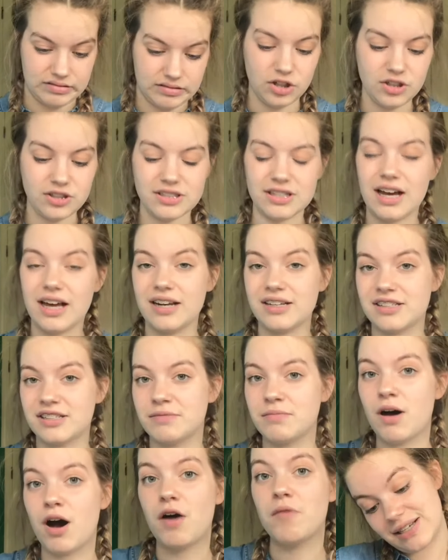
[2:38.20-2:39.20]
Looks kind of
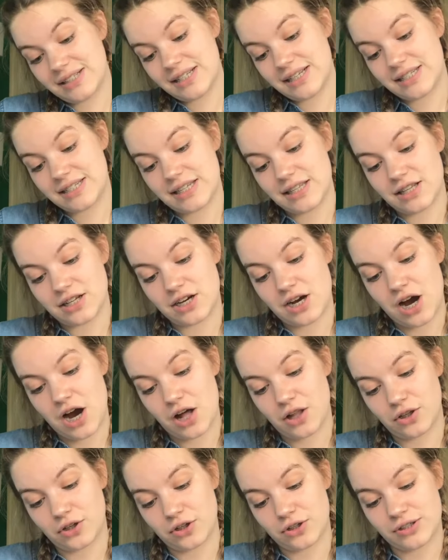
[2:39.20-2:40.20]
small. This is in the
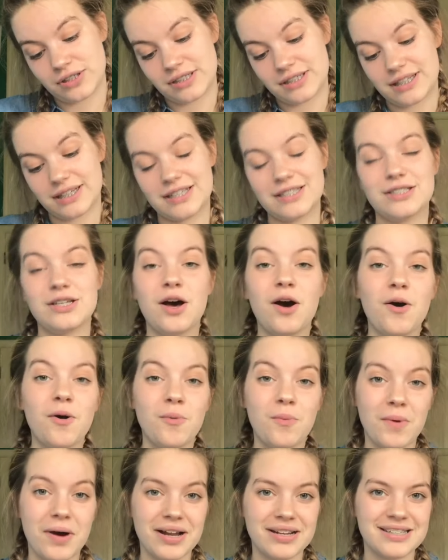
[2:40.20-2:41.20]
color
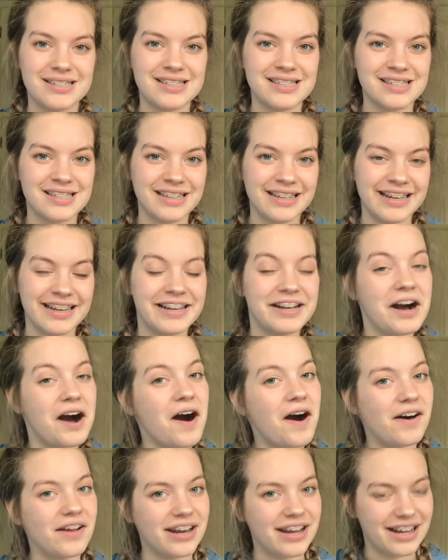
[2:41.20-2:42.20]
601 Sleek
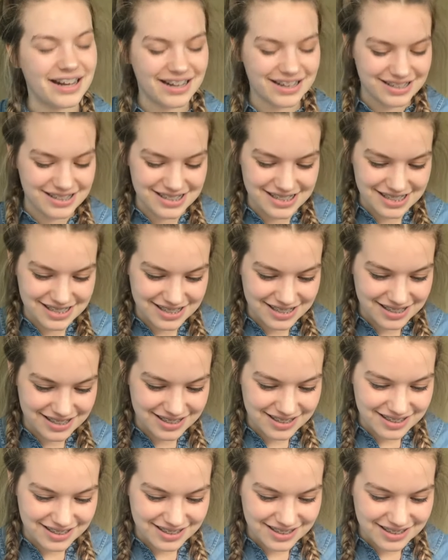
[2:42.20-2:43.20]
Onyx
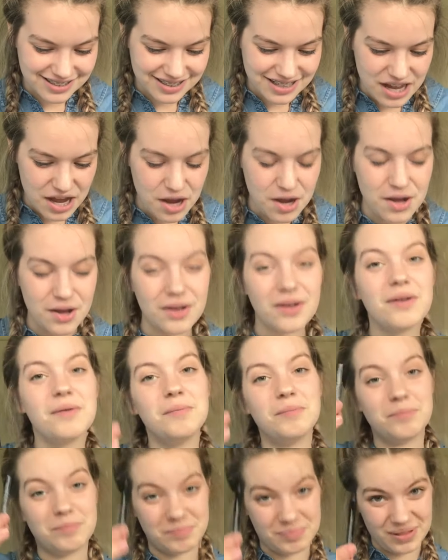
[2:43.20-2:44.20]

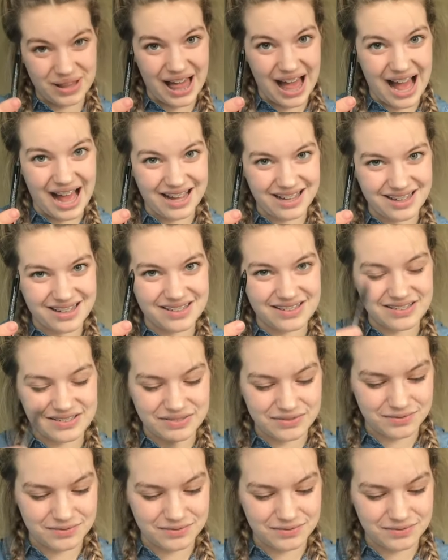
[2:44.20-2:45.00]
Black.